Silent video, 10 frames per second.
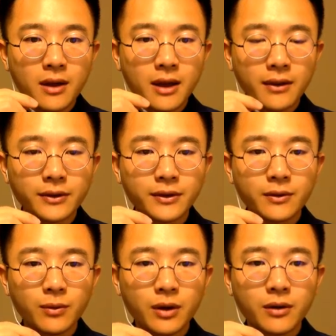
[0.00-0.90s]
else,
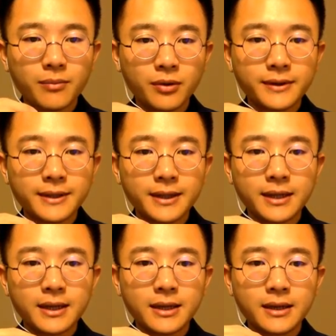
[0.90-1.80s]
we're gonna put
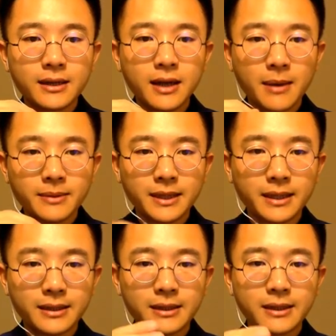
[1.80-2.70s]
update
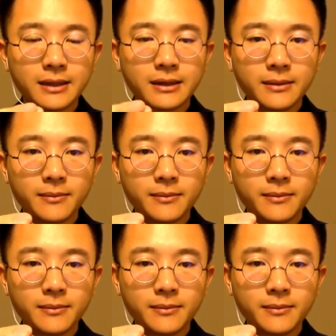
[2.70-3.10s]
the